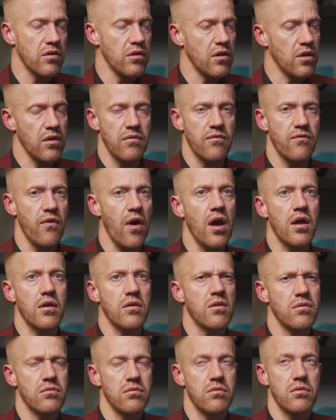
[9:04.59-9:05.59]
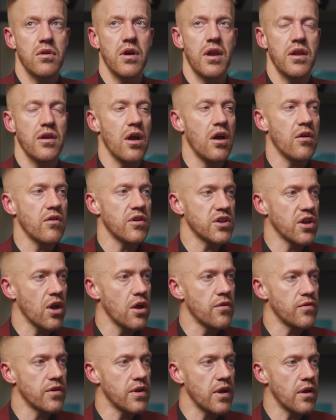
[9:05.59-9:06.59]
be fine, cool, I've got a car crash, get
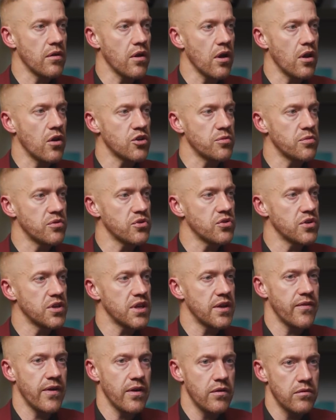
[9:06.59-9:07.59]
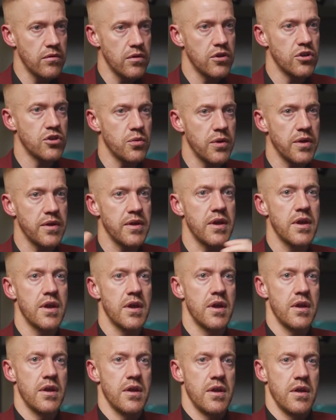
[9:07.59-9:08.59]
over it, Dale, go to hospital, sort yourself out, sweet.
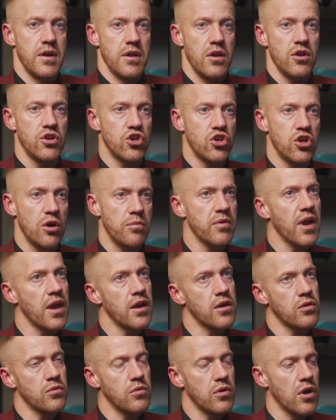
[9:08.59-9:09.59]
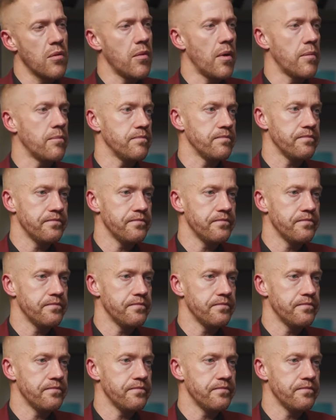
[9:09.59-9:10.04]
Lost your job, get another one, come on.